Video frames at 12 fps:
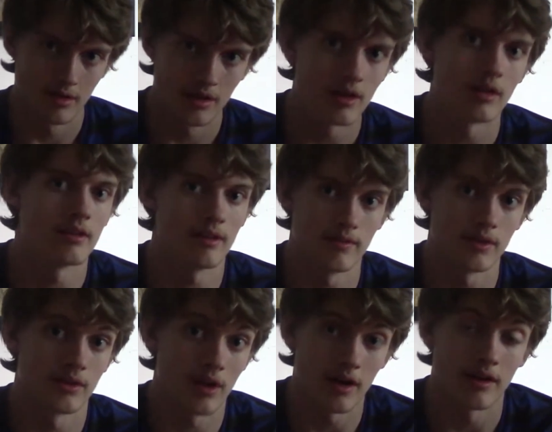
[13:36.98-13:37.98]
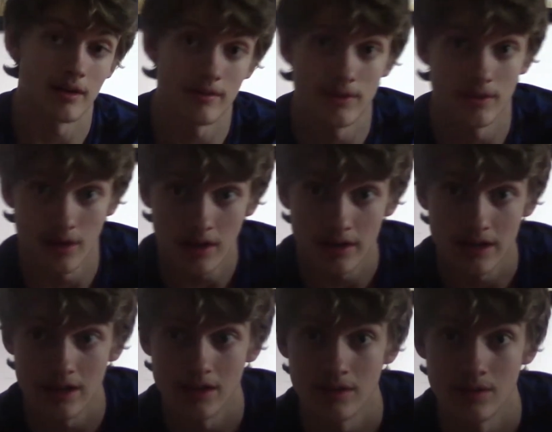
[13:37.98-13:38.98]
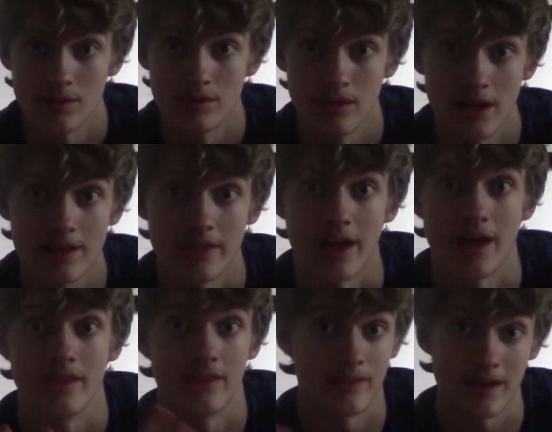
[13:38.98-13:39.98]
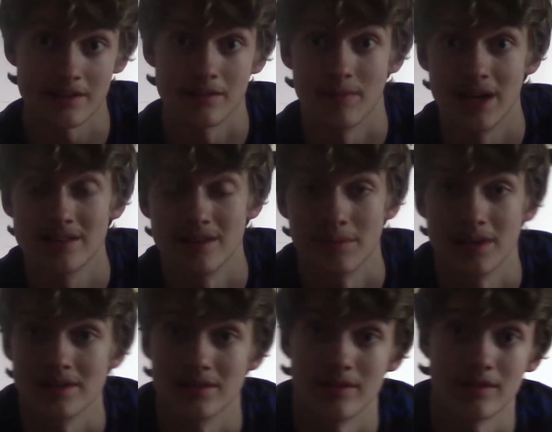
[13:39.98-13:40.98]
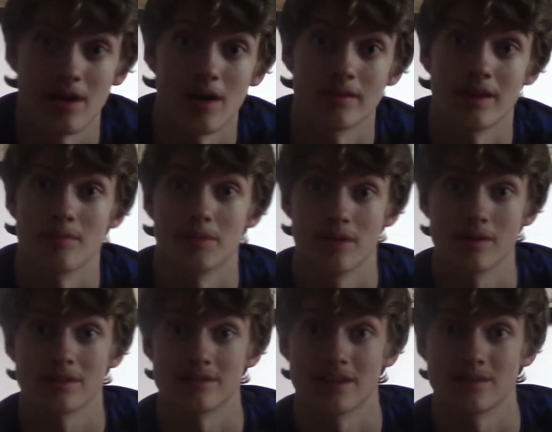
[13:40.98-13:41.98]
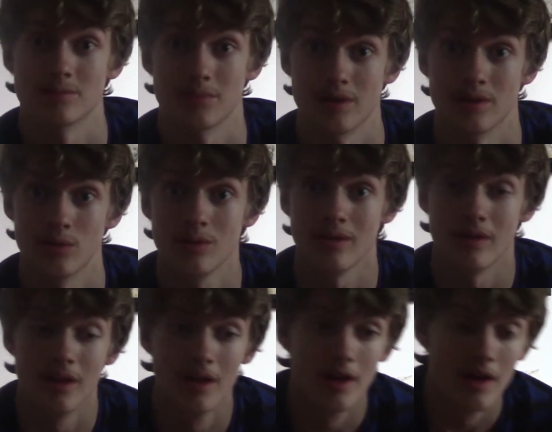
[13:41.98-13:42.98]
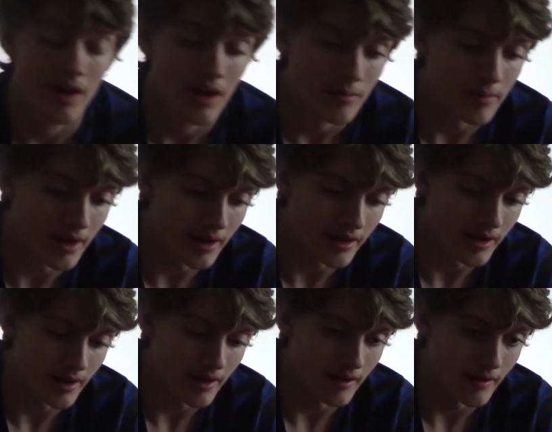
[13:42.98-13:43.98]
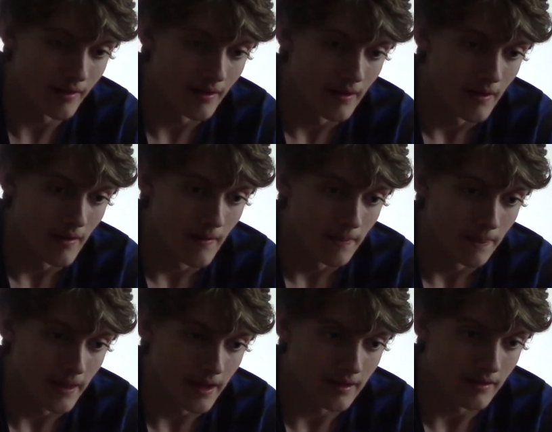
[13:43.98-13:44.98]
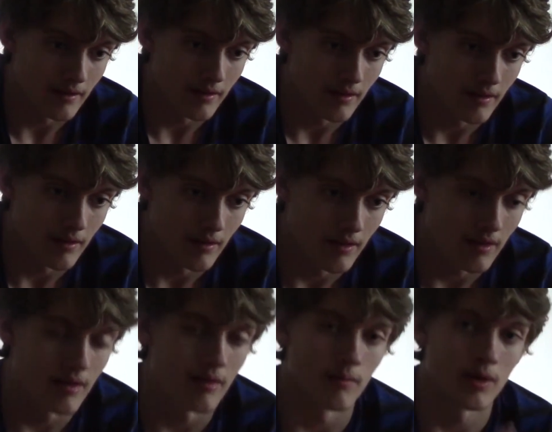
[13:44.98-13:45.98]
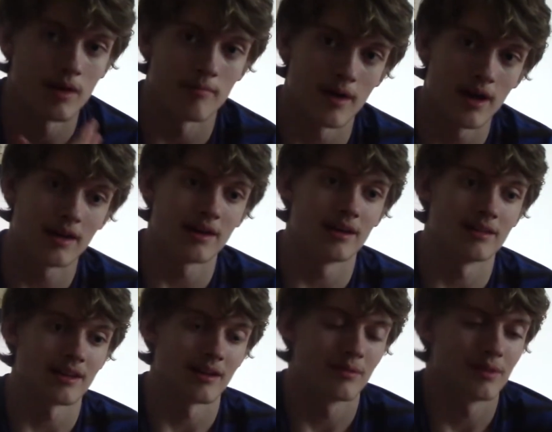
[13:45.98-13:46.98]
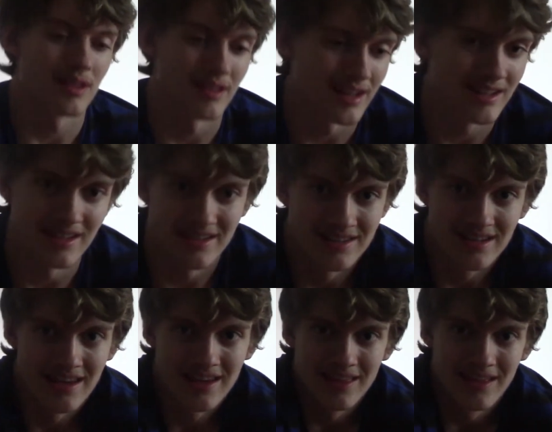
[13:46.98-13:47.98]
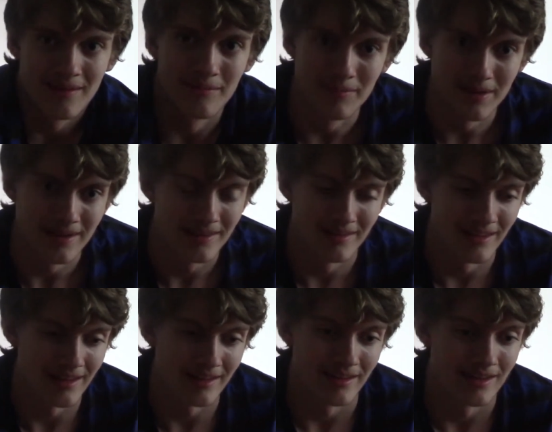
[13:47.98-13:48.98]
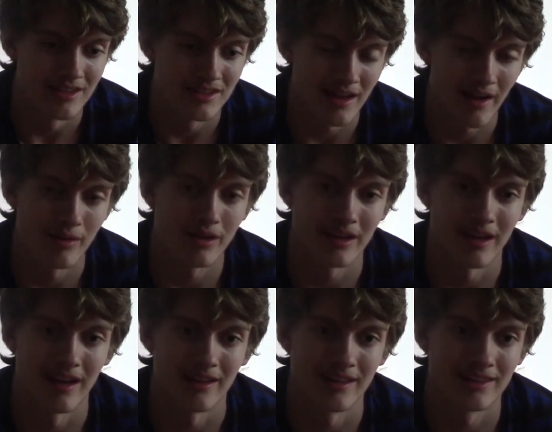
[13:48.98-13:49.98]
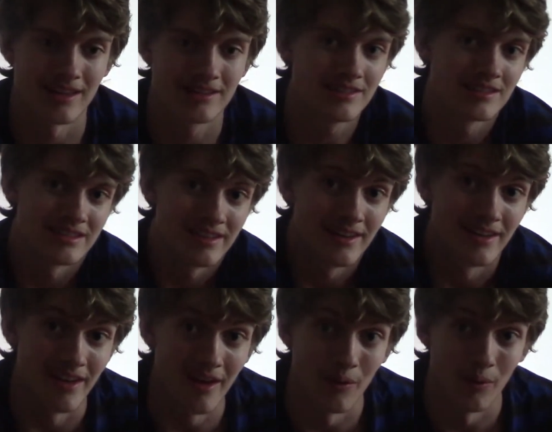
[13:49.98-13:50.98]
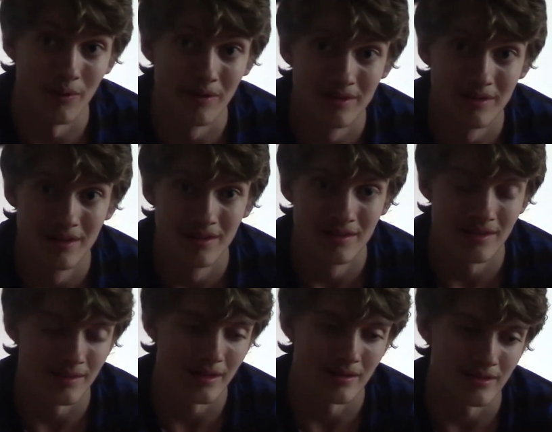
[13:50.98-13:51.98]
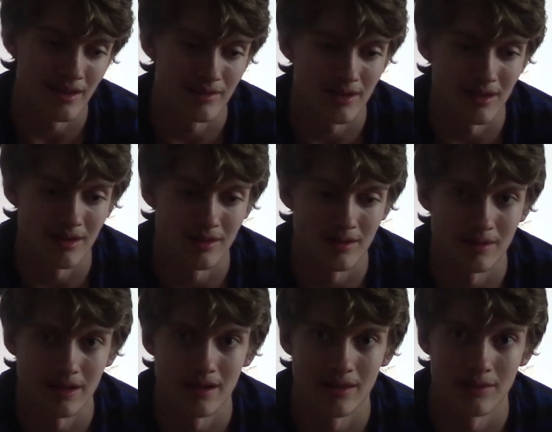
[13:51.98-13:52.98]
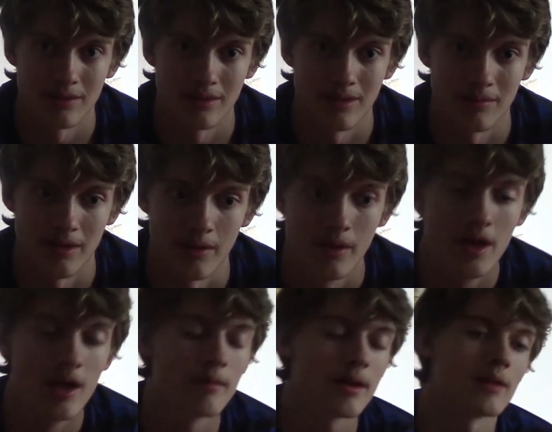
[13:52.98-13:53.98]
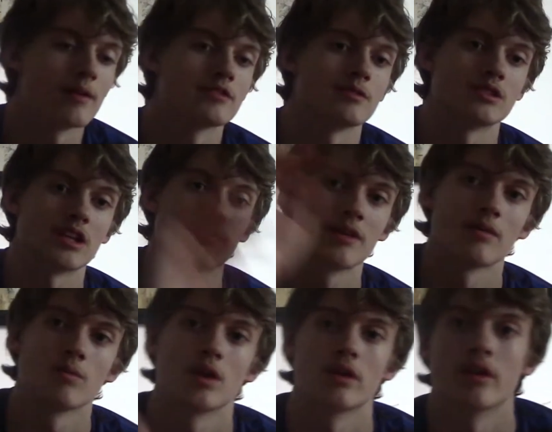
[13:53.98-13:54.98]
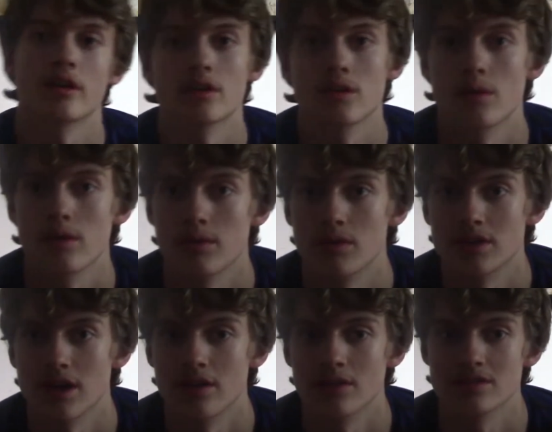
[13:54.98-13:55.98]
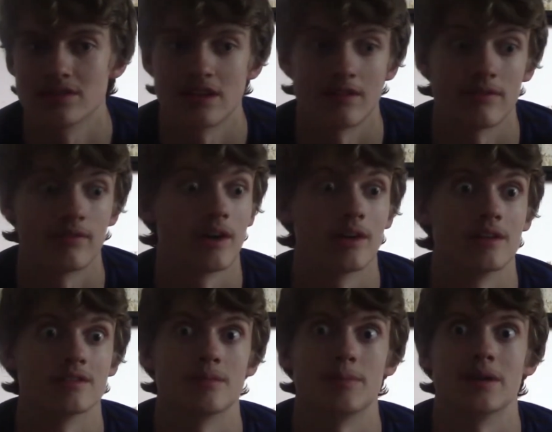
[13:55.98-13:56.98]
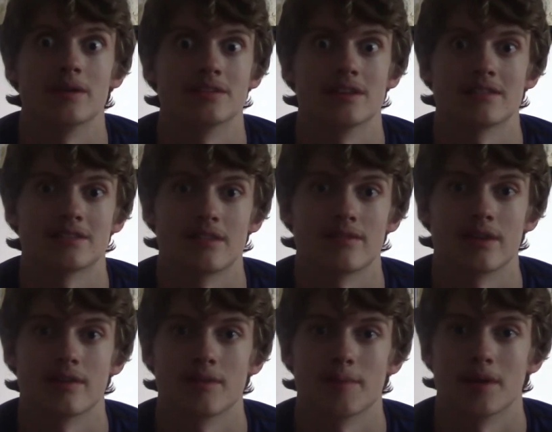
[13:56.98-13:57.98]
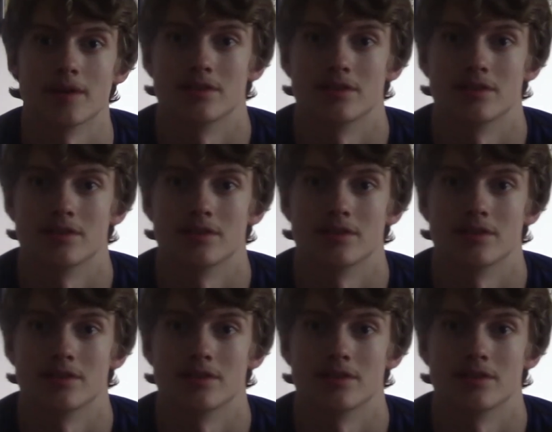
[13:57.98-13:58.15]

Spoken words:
If you're not a kid who's like that, then that's amazing. Please leave a comment down below, because that's pretty cool. But, like, when I'm my age, I don't really like to see them being, like, shouted at. Like, they just didn't know. Sometimes you have to yell at them to get through to them, though. But anyway, so Jamie and Wongard are going through the tunnels, and then a fungus appears, and that's the cliffhanger for part